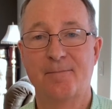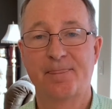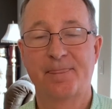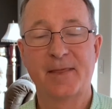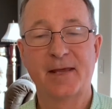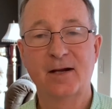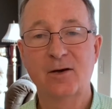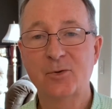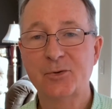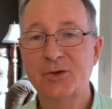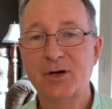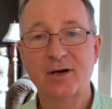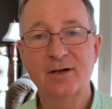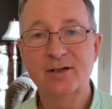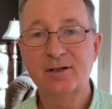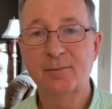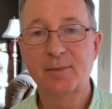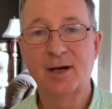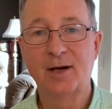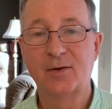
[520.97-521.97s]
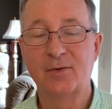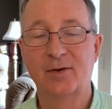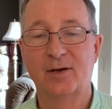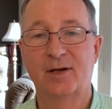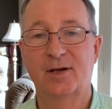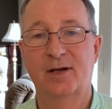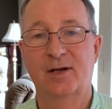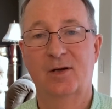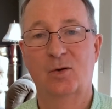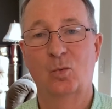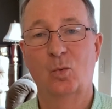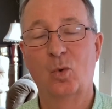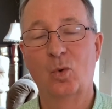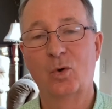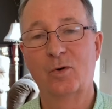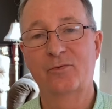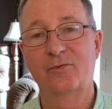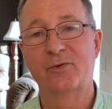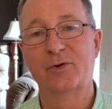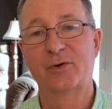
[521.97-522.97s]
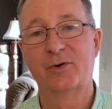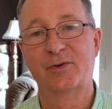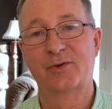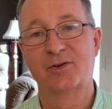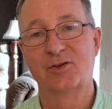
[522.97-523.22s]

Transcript: They don't talk about warfare in